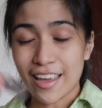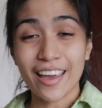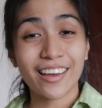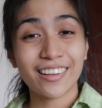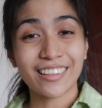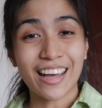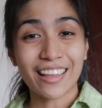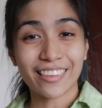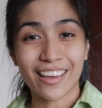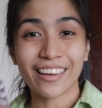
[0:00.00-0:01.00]
and
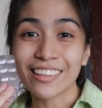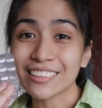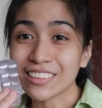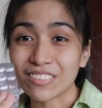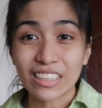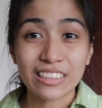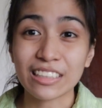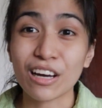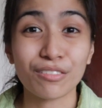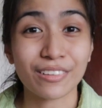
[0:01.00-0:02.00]
antihistamines.
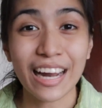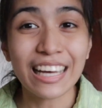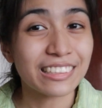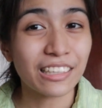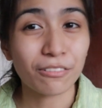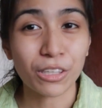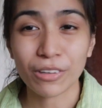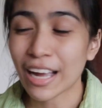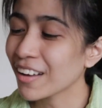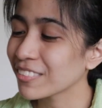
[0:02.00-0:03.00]
Now if you're asking why do
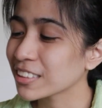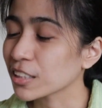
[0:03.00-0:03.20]
I have this,